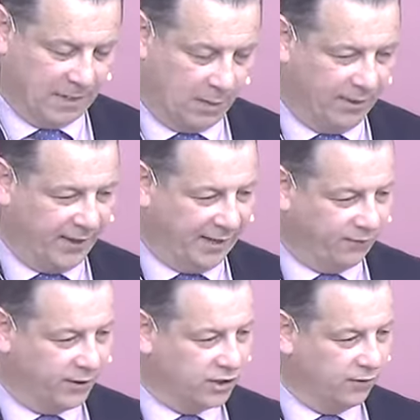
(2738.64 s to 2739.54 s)
We
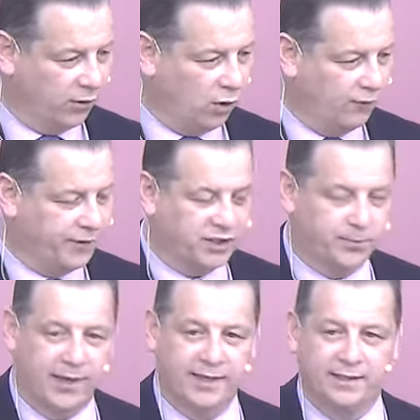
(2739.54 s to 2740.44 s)
think, first of all, of the
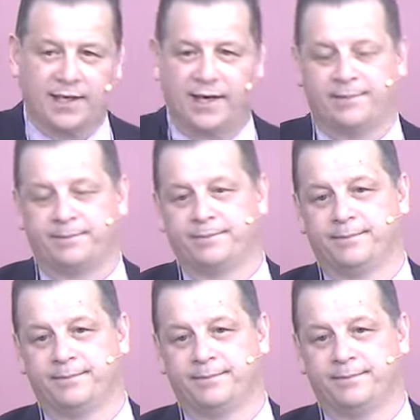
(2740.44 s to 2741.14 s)
springtime.